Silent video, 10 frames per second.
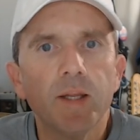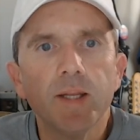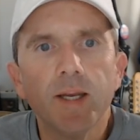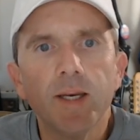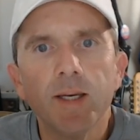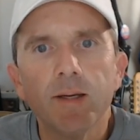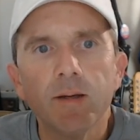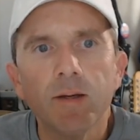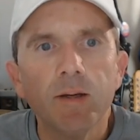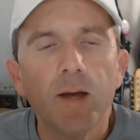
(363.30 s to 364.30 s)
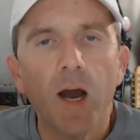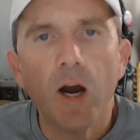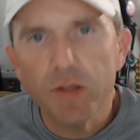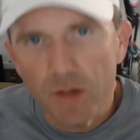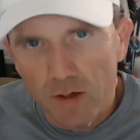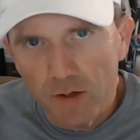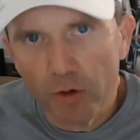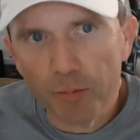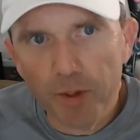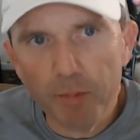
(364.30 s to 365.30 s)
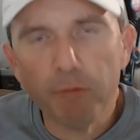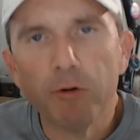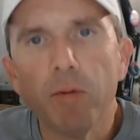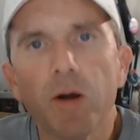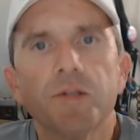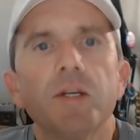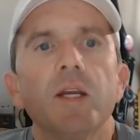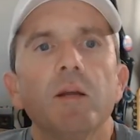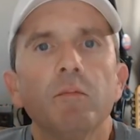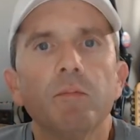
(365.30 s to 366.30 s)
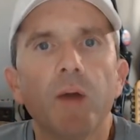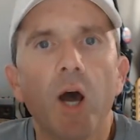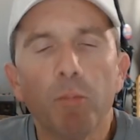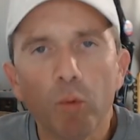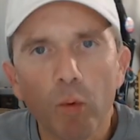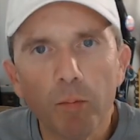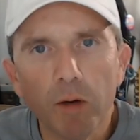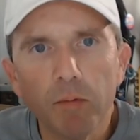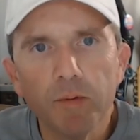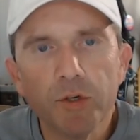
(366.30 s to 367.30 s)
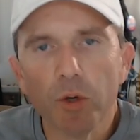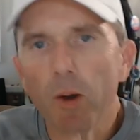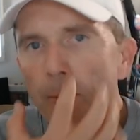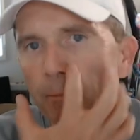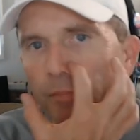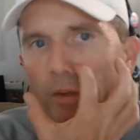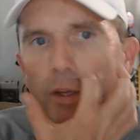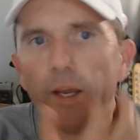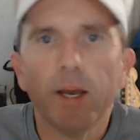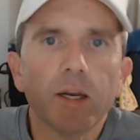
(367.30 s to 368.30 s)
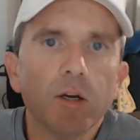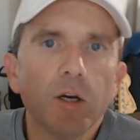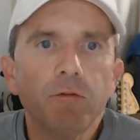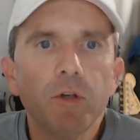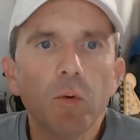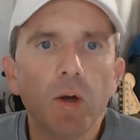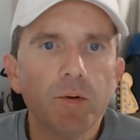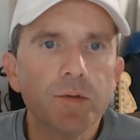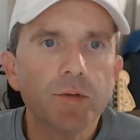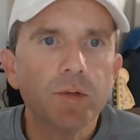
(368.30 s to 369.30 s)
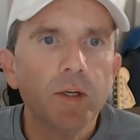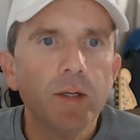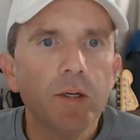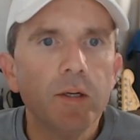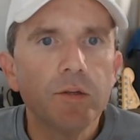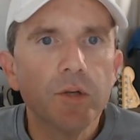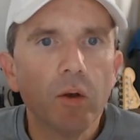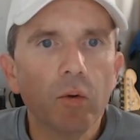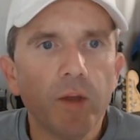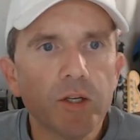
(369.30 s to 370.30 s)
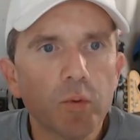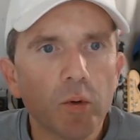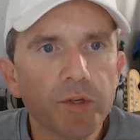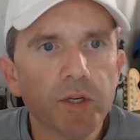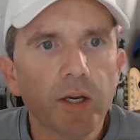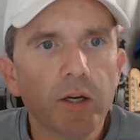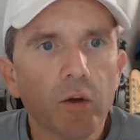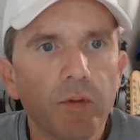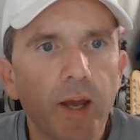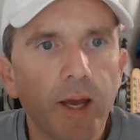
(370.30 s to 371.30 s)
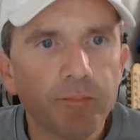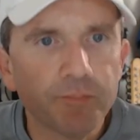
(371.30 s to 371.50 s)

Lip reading: then our, you know, the people from our team, Alper will probably show up, and a few others. So that's where we stand on that.